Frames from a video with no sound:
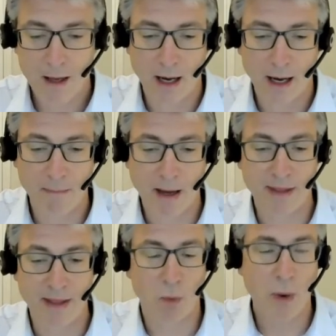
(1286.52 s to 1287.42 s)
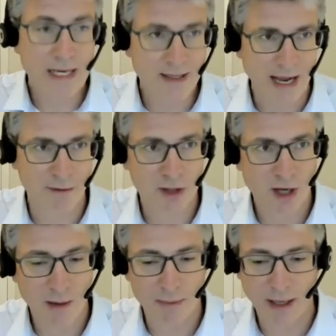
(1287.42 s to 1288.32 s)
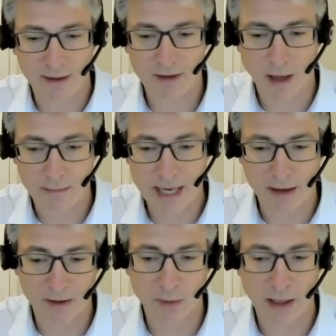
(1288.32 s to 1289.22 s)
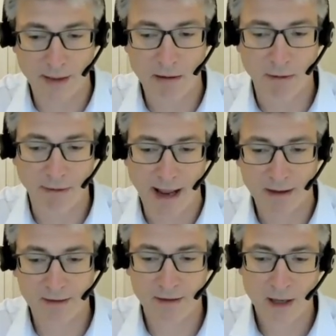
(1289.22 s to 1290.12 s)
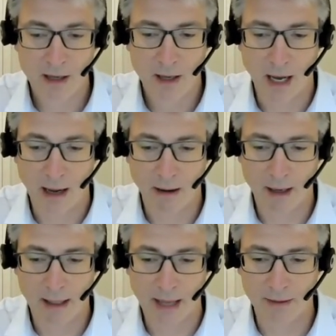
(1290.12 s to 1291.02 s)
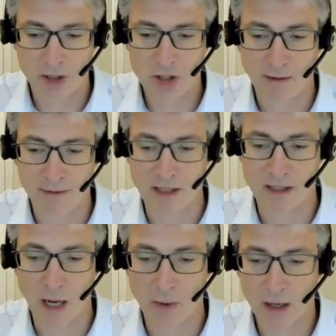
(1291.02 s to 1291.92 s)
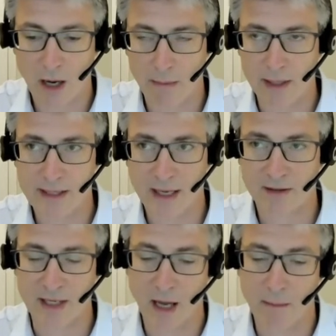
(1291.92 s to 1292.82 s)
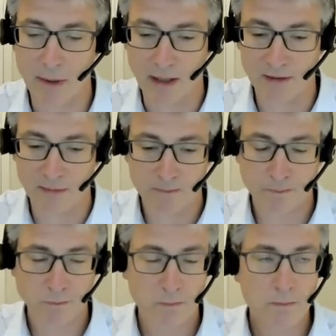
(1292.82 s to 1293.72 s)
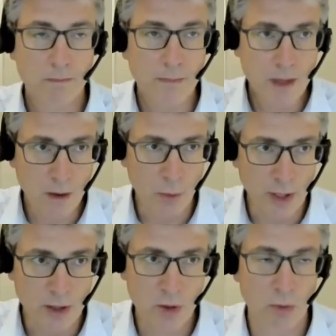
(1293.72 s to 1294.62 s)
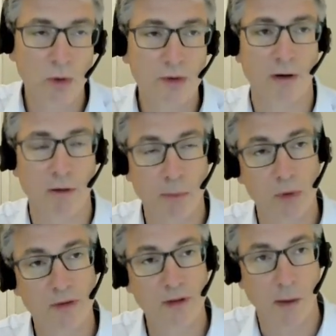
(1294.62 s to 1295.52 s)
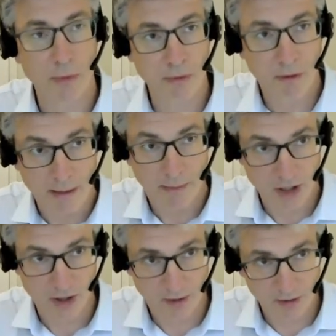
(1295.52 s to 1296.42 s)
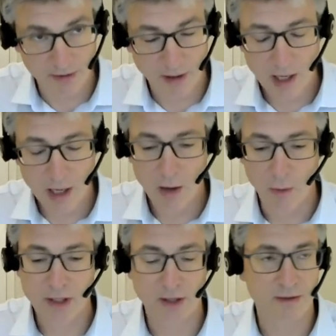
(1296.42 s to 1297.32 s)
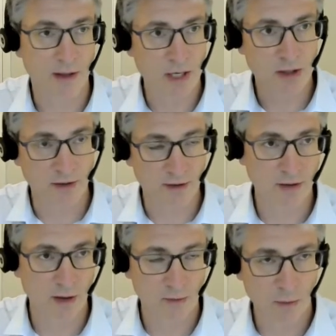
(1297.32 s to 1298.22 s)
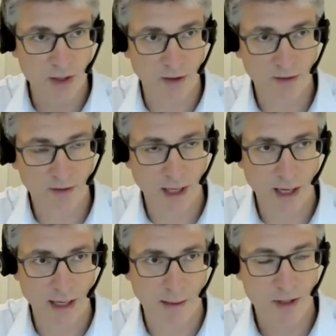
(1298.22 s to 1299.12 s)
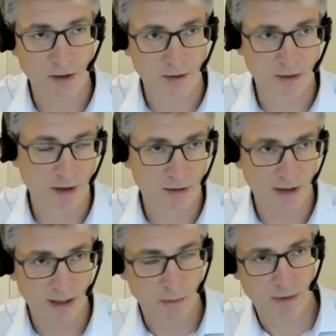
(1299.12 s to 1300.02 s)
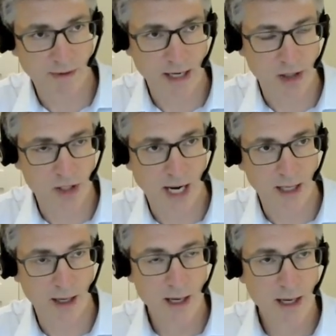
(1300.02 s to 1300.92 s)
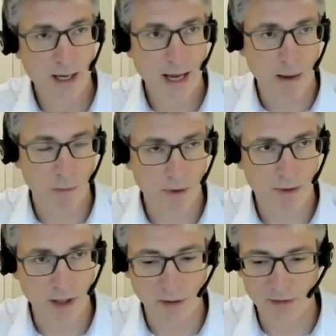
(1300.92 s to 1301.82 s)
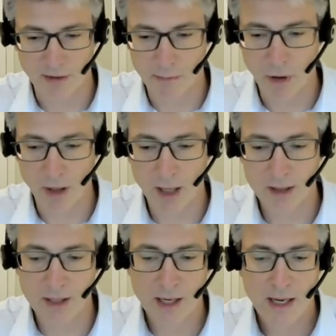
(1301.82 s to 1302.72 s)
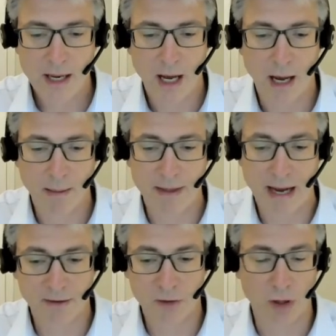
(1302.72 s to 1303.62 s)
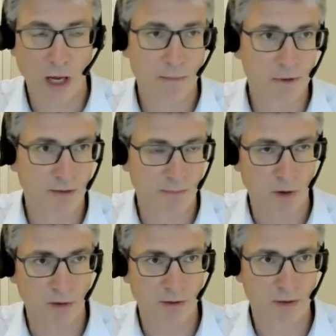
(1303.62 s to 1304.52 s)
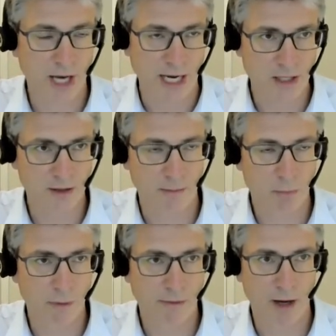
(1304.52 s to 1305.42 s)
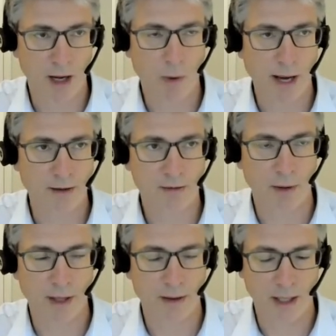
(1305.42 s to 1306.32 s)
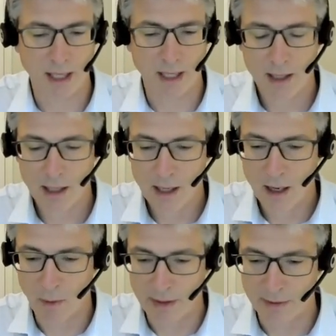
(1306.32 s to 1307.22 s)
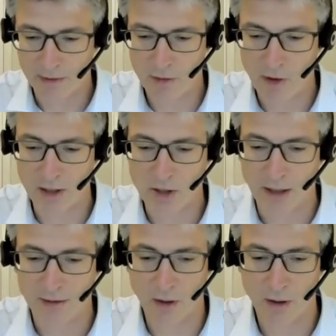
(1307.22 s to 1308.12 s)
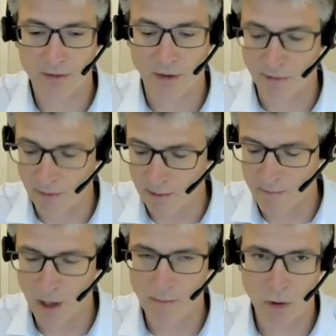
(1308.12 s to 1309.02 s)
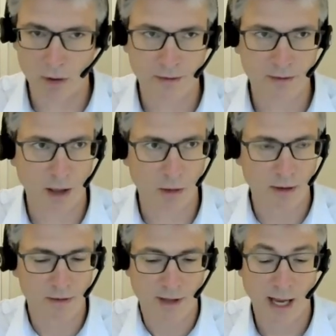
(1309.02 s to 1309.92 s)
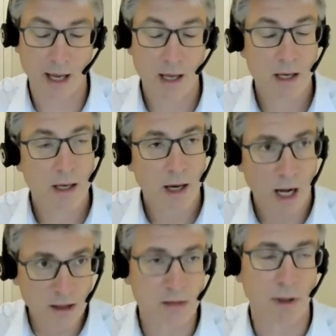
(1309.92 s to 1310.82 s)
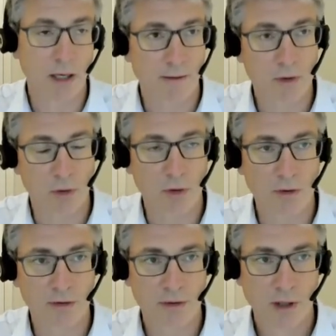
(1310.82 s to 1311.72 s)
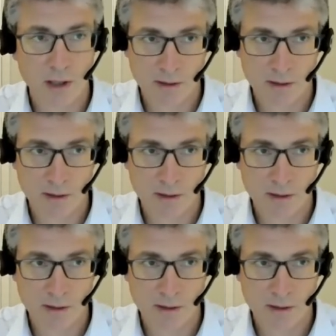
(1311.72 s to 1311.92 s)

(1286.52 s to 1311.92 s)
Um, and then the weighted average carbon has come down as well, and that reflects, uh, again, the shift into lower carbon intensity companies. We do also report scope three emissions, which is the emissions, which is, uh, yeah, emissions associated with the value chain and with the use of the product. Um, and that's gone up just because of changes in portfolio weights within the, within the strategy. So a sort of a, um, a modest increase there. Ultimately, of course,